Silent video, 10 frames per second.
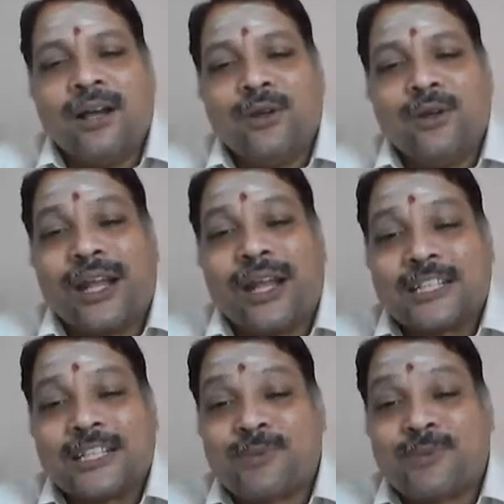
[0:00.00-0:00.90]
You can
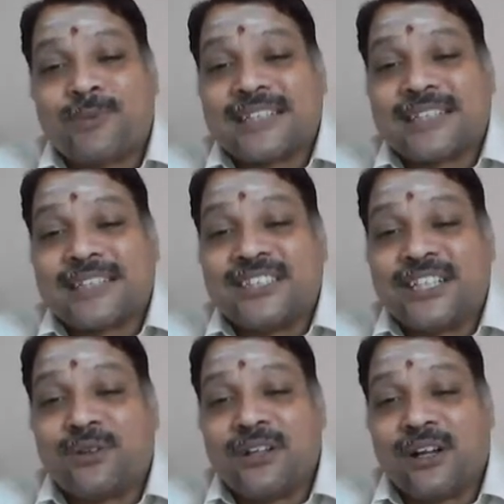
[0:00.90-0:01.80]
expect a section
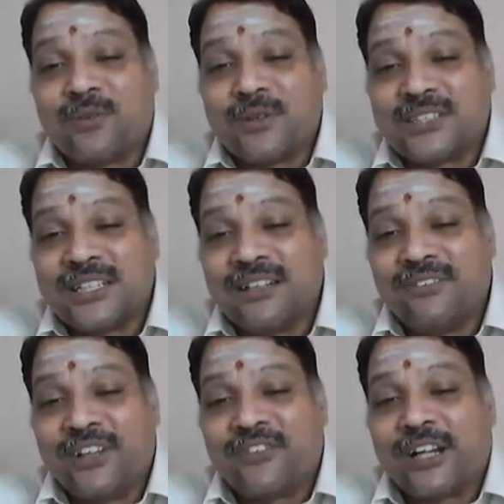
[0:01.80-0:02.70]
C
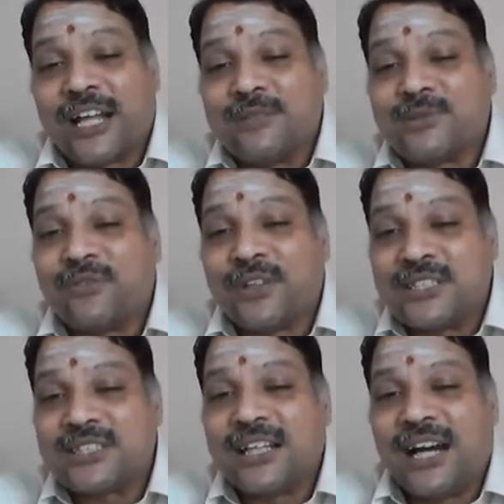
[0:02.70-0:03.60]
question, different types of
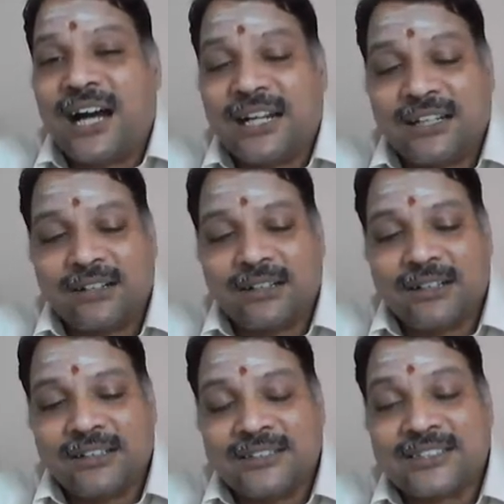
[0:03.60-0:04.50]
risk, and
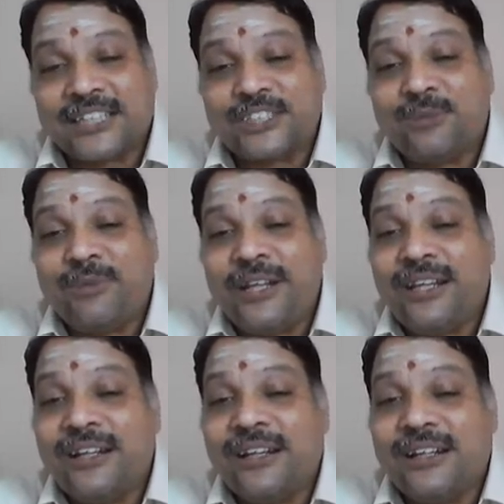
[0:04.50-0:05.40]
in section
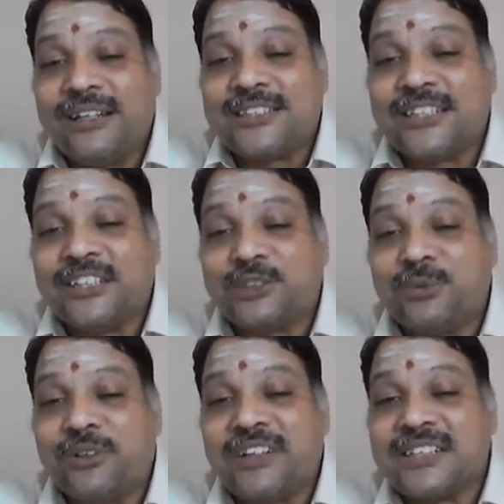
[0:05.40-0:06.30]
B, distinguish
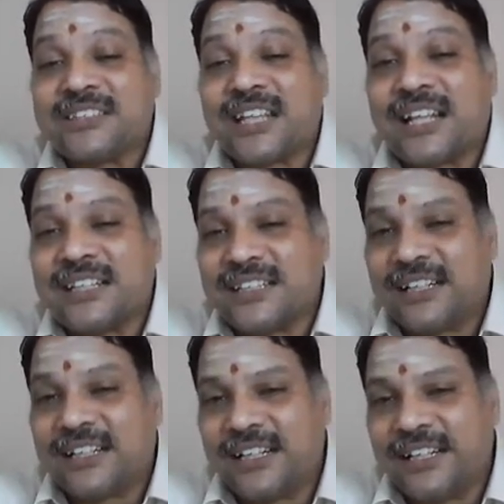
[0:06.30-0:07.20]
between risk and
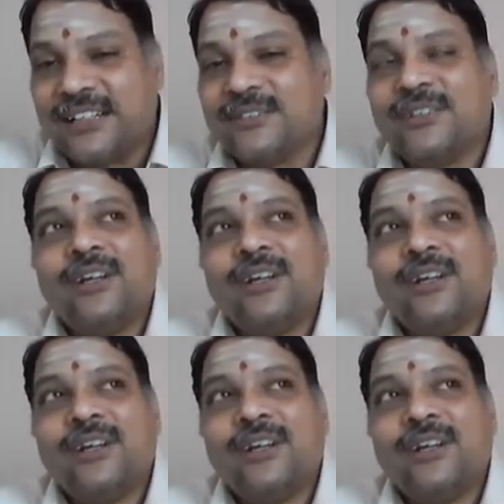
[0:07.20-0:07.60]
uncertainty.